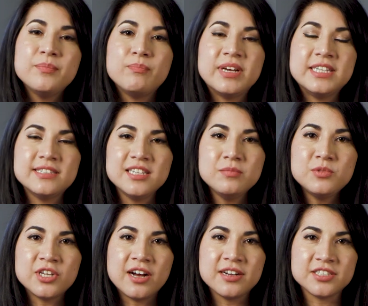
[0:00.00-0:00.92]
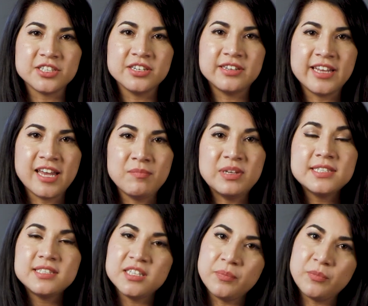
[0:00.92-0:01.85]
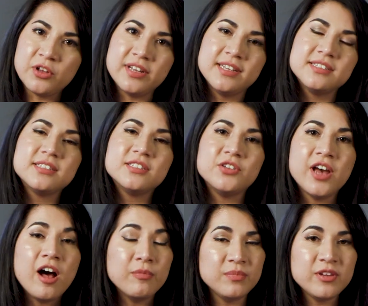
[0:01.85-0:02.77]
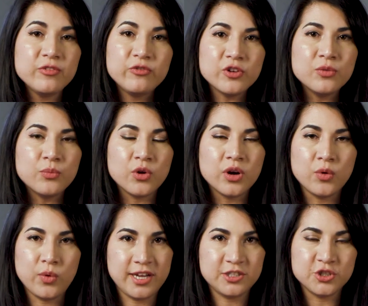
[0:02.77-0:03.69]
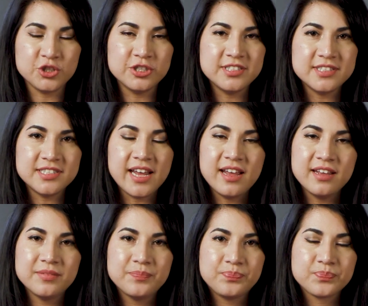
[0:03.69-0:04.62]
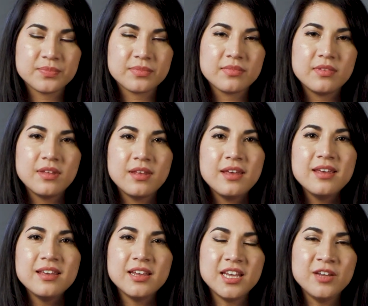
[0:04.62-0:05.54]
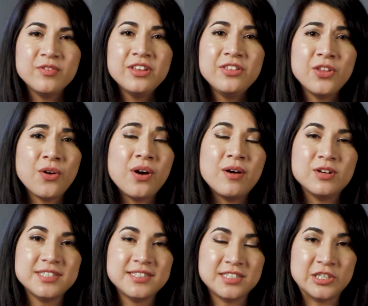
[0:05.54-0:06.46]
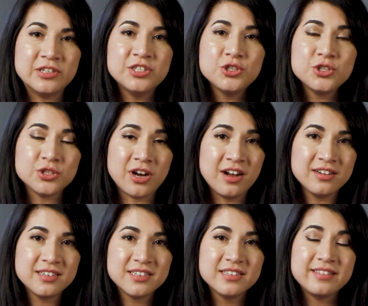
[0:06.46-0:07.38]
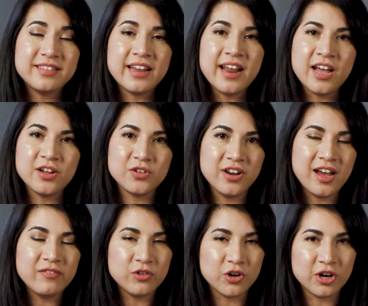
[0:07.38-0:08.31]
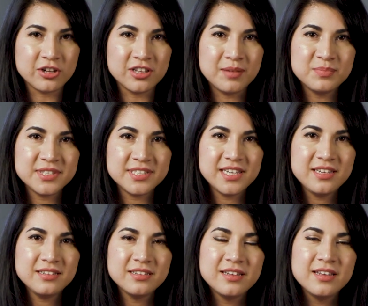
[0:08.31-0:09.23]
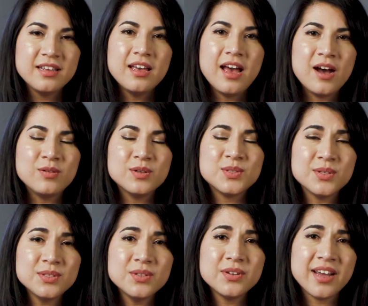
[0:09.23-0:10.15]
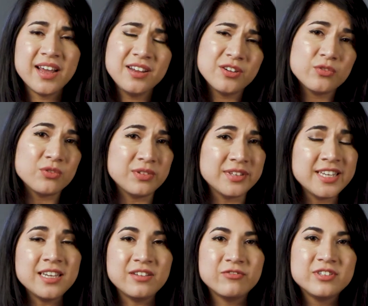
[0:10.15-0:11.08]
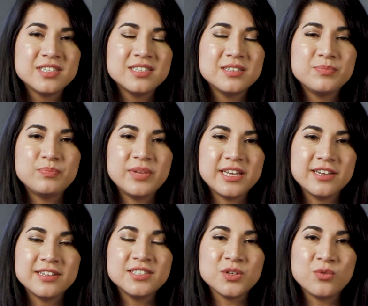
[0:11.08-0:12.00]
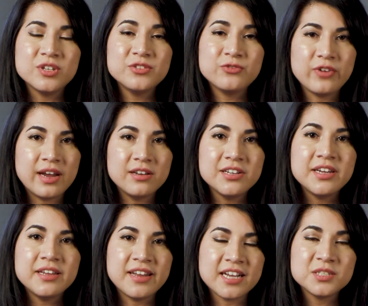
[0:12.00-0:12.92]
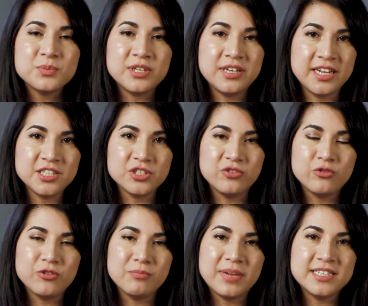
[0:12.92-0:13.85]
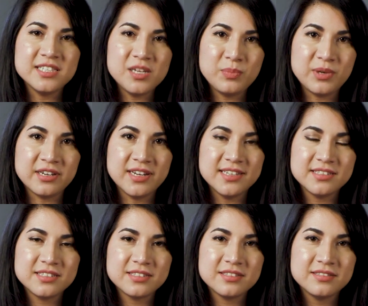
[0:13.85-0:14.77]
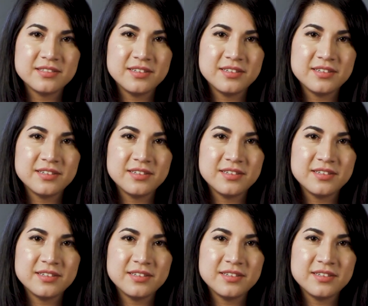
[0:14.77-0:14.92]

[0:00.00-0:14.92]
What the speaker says: my sleep doctor gave me stimulants to help me feel more awake during the day. Even though I was still in shock that I could have narcolepsy, I was also kind of relieved because there was finally an explanation for my sleepiness.